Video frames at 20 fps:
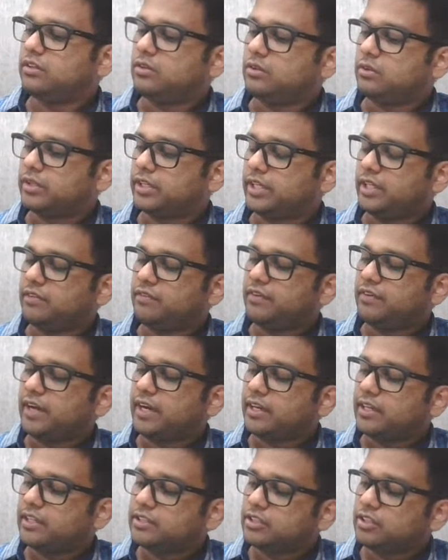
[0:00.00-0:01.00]
Okay, in
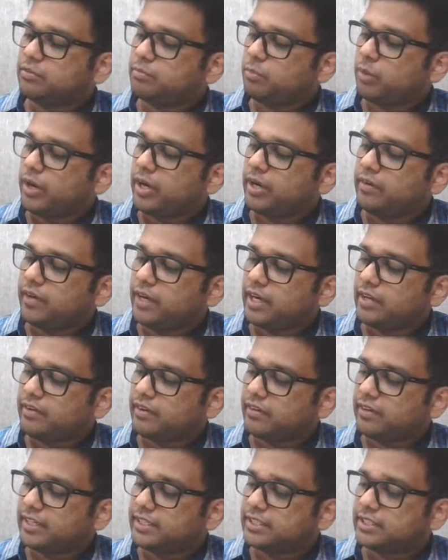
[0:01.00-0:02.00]
fact, instead of
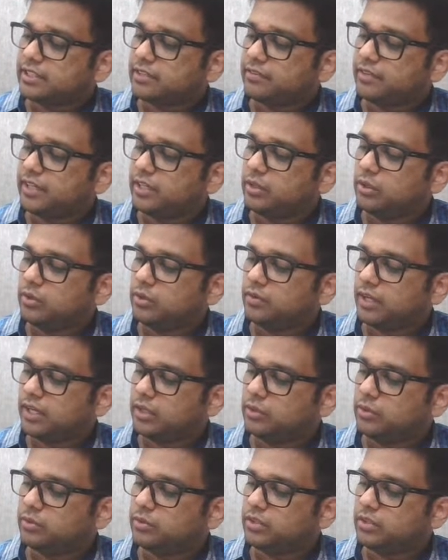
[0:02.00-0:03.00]
0.25, let's take a very low
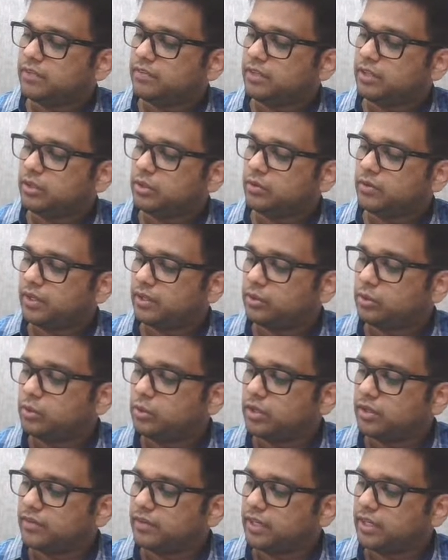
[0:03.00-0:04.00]
value, even
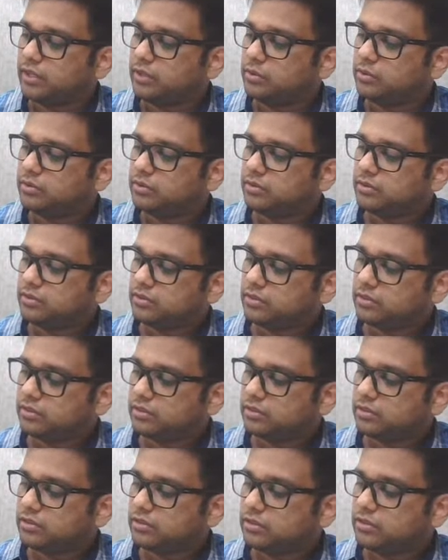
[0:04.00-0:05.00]
lower value.
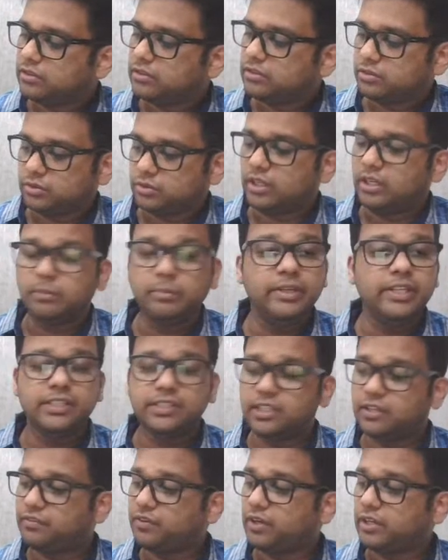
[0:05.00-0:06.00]
So it will be
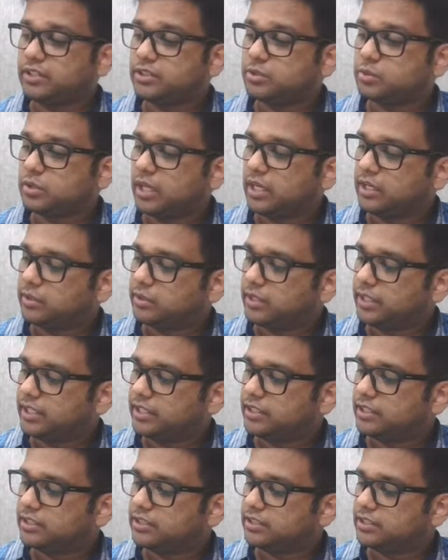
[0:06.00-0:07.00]
easier for us to
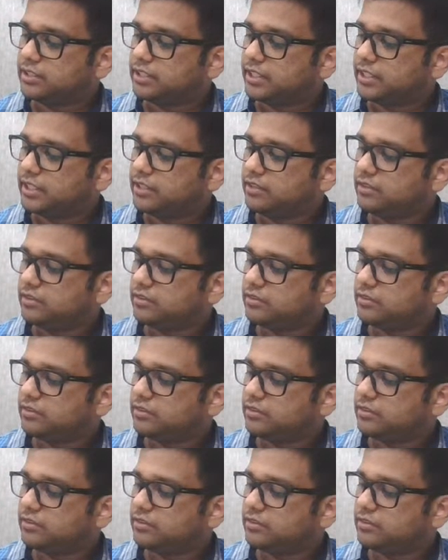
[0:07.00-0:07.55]
calculate. Just a second.